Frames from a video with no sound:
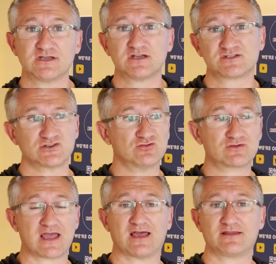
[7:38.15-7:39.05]
So you'll
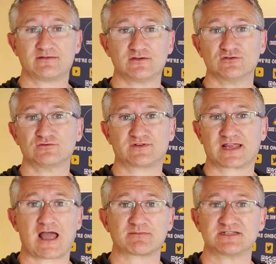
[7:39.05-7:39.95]
get the
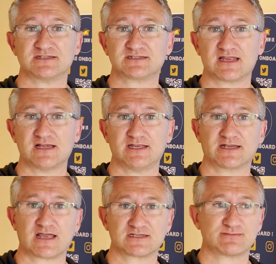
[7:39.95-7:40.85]
captain's daily
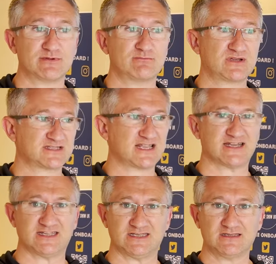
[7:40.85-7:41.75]
announcement, plus
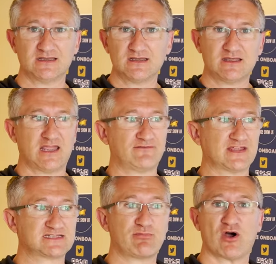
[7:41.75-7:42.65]
any, if they
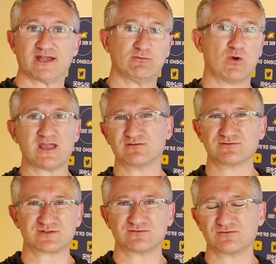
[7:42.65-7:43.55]
spot any
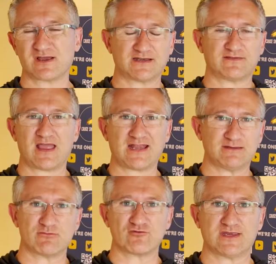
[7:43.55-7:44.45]
whales or any
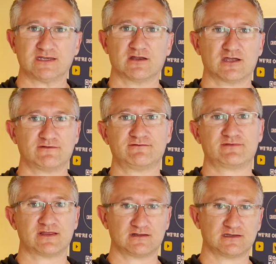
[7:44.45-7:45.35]
marine life,
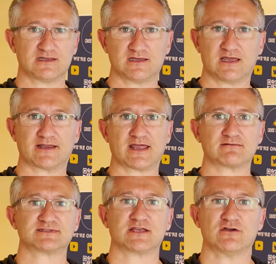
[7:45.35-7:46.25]
they'll
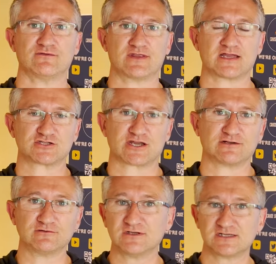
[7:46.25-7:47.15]
announce it over that
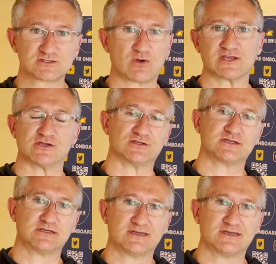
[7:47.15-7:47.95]
channel. It's quite good.